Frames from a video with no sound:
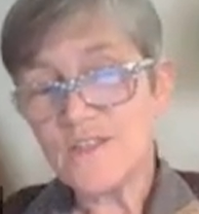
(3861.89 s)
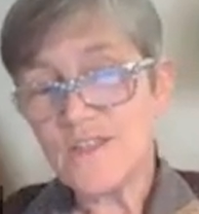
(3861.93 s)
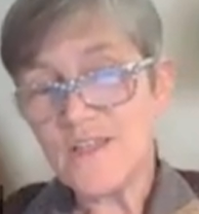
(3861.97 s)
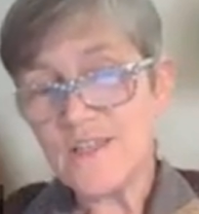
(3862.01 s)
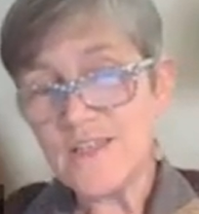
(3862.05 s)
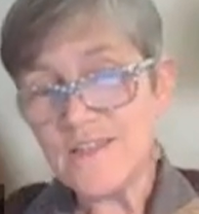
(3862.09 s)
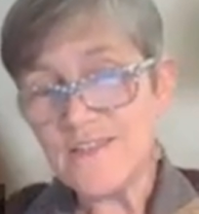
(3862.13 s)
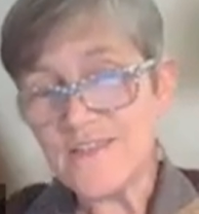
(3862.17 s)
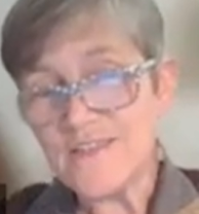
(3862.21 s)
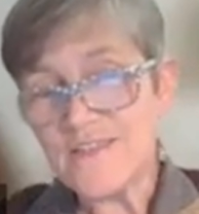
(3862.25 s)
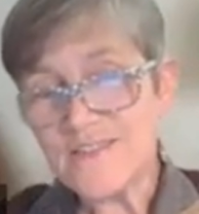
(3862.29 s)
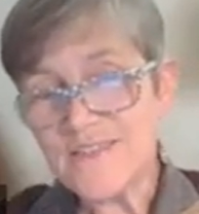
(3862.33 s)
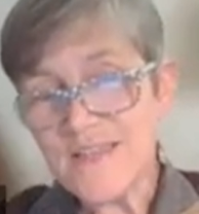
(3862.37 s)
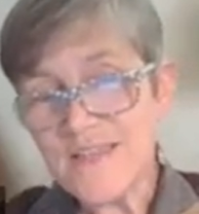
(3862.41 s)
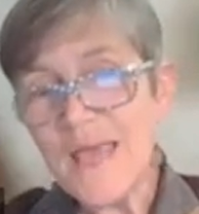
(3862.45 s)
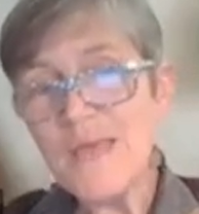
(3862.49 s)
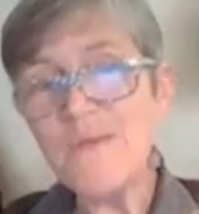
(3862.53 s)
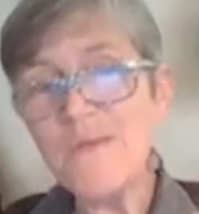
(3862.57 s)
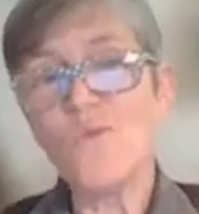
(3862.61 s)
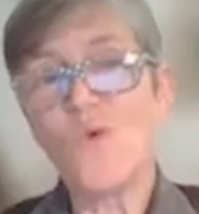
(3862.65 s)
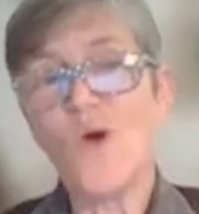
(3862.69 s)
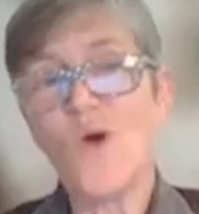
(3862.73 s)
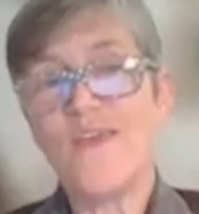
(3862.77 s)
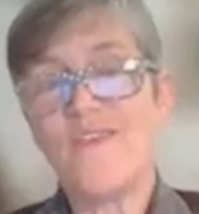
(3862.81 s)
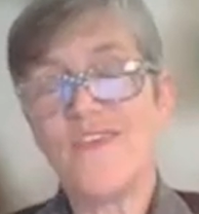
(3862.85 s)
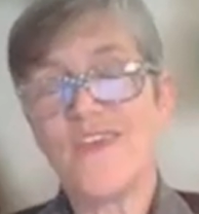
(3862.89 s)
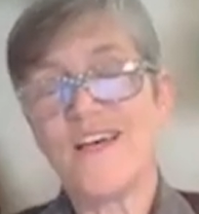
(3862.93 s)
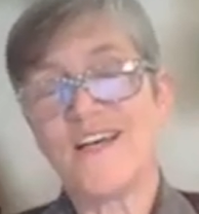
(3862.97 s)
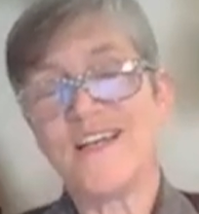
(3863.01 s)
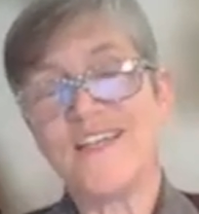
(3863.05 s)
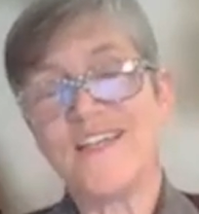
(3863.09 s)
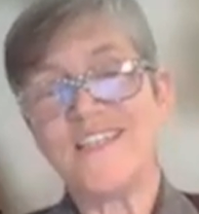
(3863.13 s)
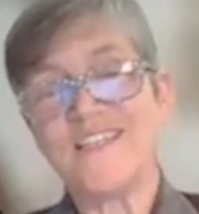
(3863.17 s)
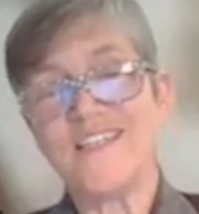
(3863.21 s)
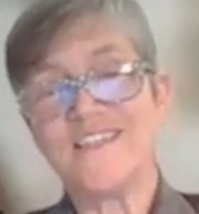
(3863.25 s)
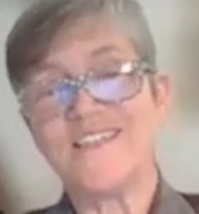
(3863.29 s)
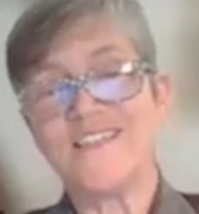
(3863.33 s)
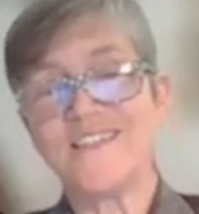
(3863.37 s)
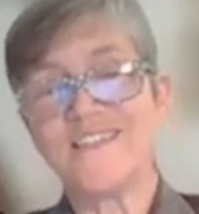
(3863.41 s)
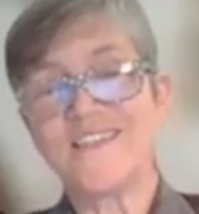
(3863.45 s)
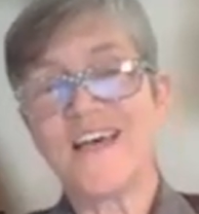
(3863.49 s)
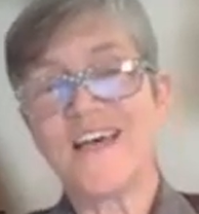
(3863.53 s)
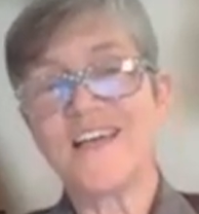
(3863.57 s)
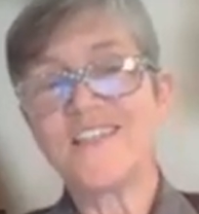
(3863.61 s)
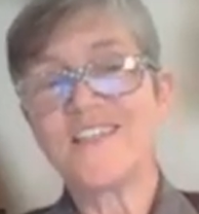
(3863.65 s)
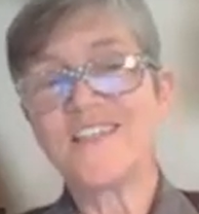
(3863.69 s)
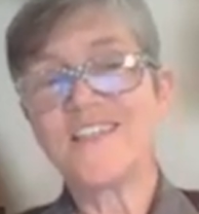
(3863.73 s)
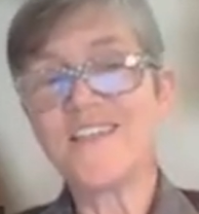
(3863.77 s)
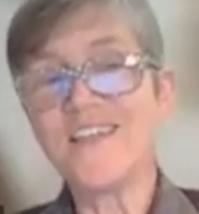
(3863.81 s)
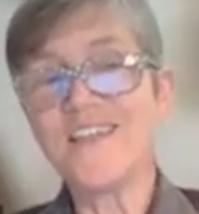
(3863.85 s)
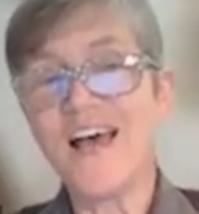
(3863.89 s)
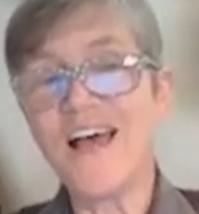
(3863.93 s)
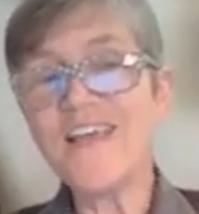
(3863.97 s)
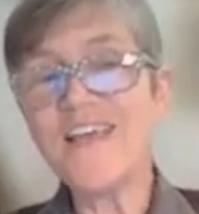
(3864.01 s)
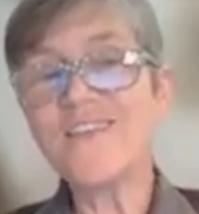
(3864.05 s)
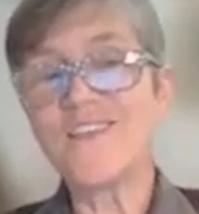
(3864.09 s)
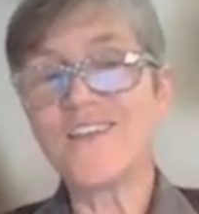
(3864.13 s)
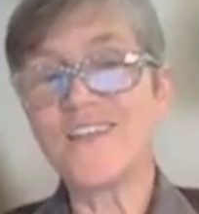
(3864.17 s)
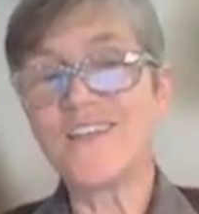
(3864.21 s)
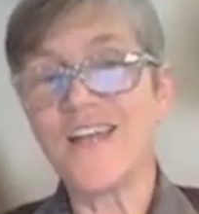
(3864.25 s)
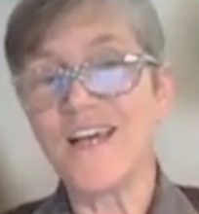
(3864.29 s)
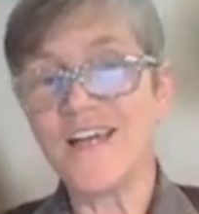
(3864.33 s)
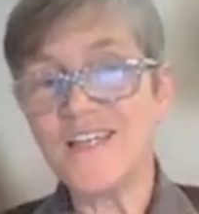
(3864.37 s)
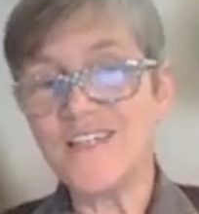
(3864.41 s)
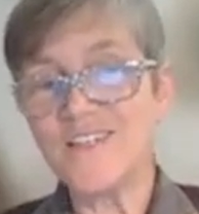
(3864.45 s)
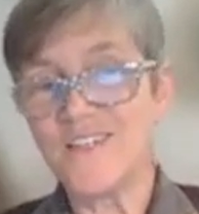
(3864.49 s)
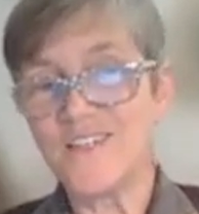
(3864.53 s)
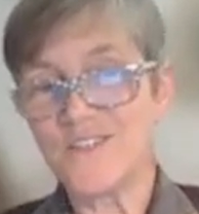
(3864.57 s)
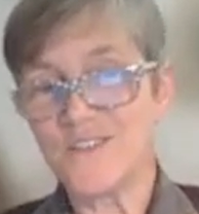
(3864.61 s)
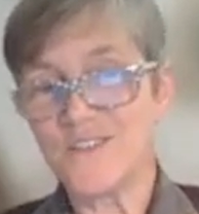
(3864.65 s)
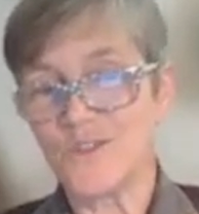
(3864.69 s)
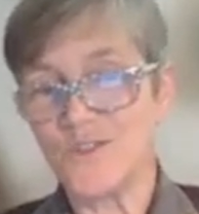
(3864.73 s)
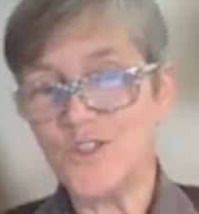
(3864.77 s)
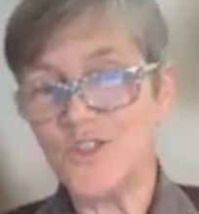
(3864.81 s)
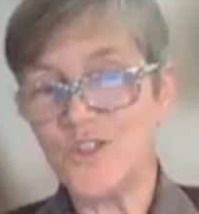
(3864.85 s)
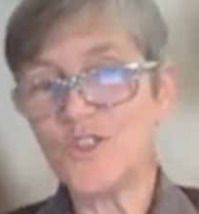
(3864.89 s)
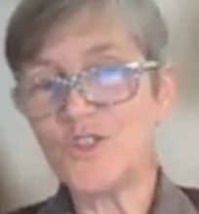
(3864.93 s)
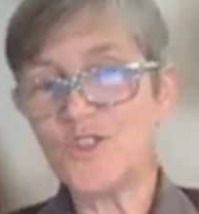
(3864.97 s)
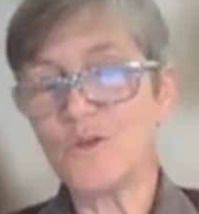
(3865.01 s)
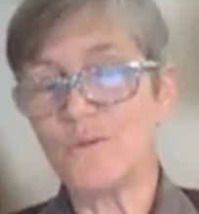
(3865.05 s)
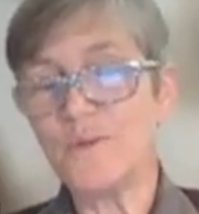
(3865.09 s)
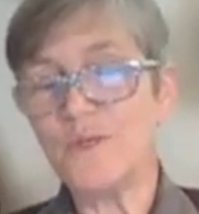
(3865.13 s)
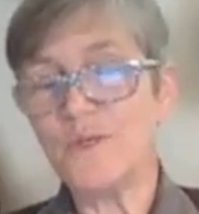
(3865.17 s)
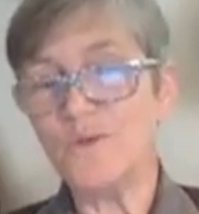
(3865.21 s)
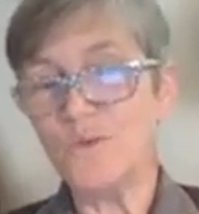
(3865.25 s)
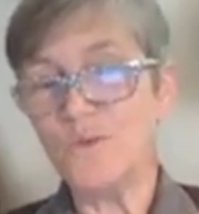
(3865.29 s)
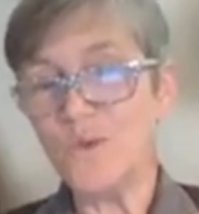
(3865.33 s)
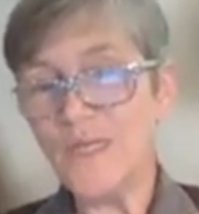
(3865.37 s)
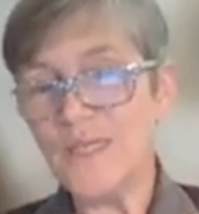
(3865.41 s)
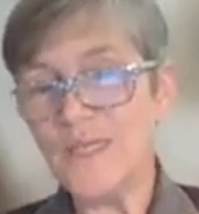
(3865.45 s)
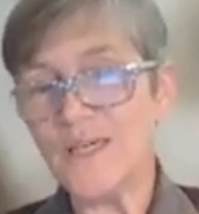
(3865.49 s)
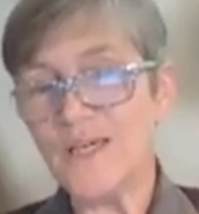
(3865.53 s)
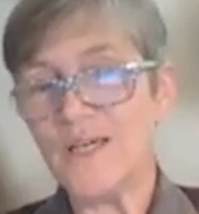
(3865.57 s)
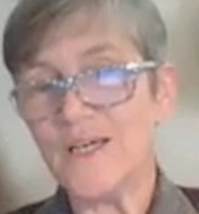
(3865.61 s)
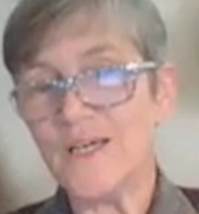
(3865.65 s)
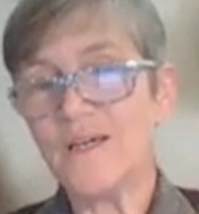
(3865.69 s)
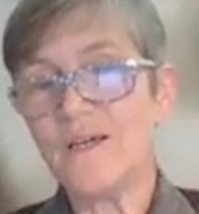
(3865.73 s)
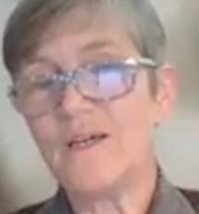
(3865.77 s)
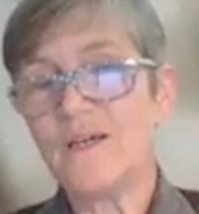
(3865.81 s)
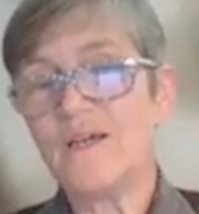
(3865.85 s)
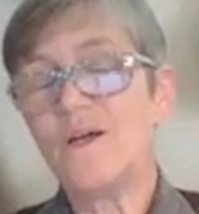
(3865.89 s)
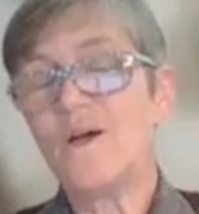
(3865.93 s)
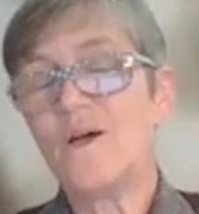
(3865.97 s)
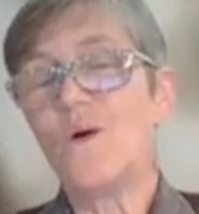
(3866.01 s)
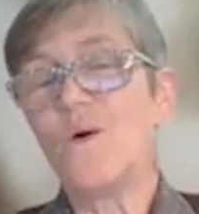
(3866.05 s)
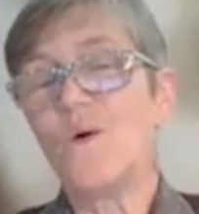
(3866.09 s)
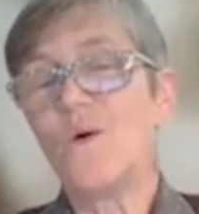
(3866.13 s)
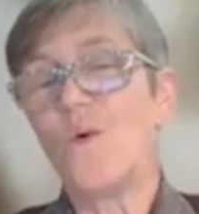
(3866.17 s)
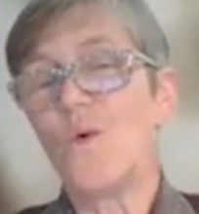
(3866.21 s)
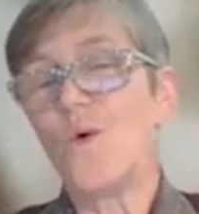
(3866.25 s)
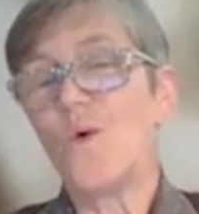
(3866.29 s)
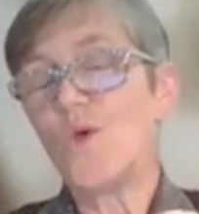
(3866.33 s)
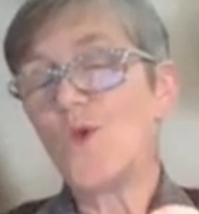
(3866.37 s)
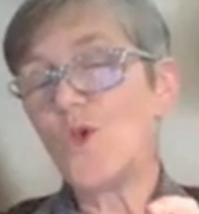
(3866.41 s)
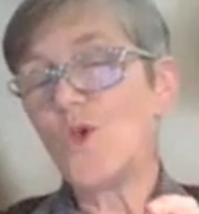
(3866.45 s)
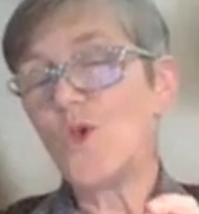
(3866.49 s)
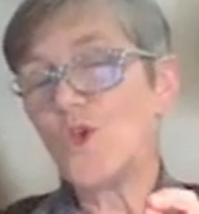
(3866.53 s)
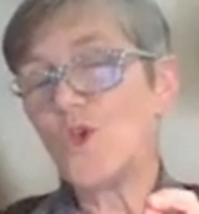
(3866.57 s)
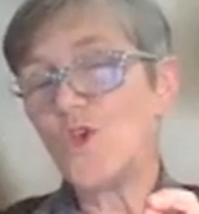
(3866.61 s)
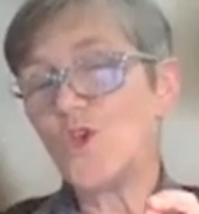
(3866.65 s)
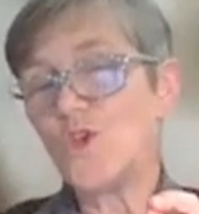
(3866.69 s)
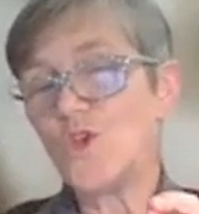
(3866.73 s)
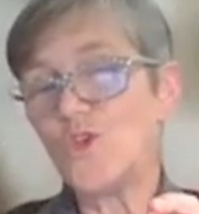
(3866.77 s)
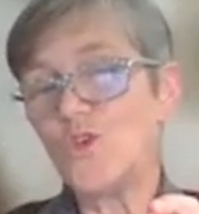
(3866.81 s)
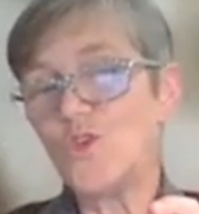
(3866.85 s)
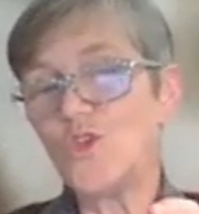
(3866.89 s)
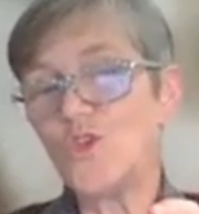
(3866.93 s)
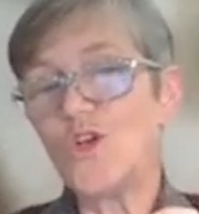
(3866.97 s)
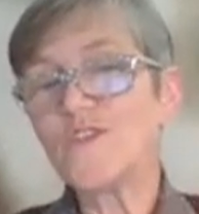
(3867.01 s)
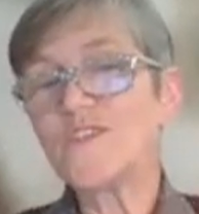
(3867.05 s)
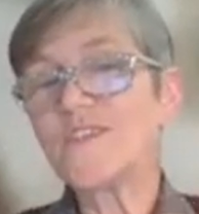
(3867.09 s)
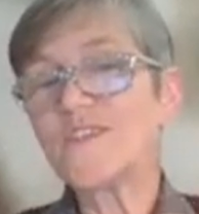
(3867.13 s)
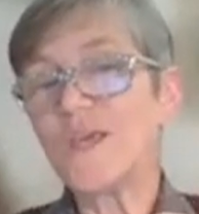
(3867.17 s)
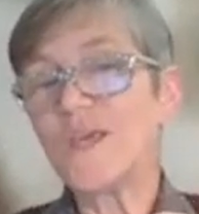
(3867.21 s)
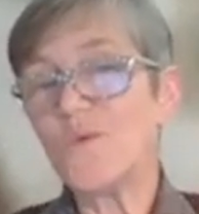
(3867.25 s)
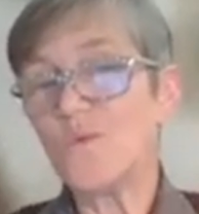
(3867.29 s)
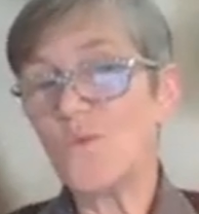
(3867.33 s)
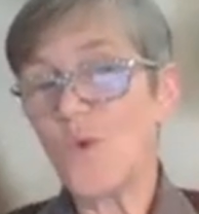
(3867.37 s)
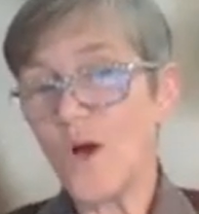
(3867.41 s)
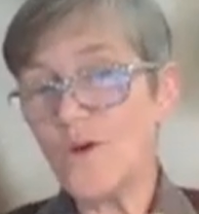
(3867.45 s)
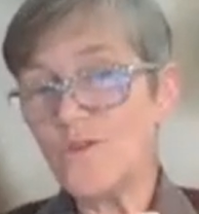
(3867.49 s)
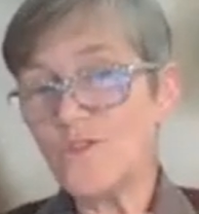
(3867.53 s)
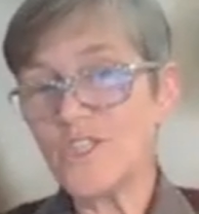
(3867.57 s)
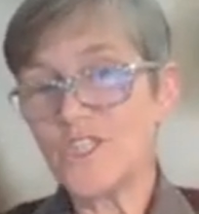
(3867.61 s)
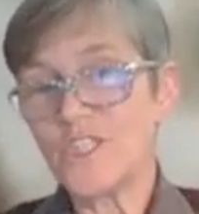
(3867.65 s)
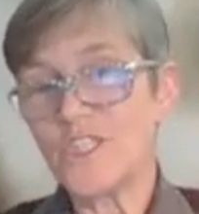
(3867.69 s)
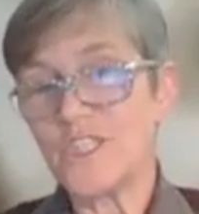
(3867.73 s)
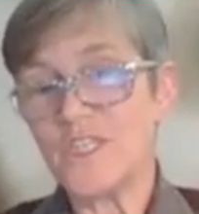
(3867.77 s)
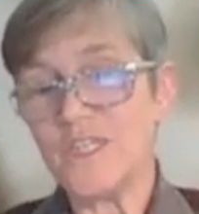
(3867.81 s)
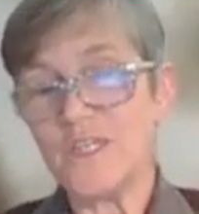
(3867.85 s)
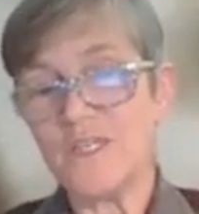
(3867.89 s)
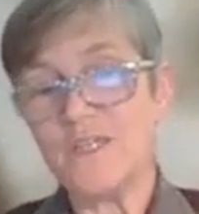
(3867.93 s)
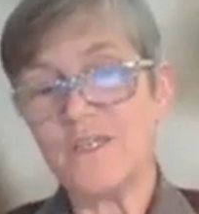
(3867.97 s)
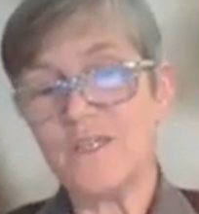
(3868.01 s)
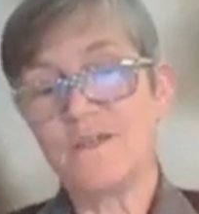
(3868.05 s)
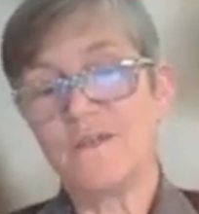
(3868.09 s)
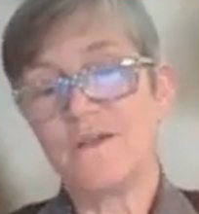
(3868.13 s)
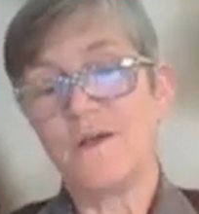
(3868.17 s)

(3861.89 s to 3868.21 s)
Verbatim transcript: in the same way, the idea is that tonight the night nurse on duty will be Rena. You don't say, won't she?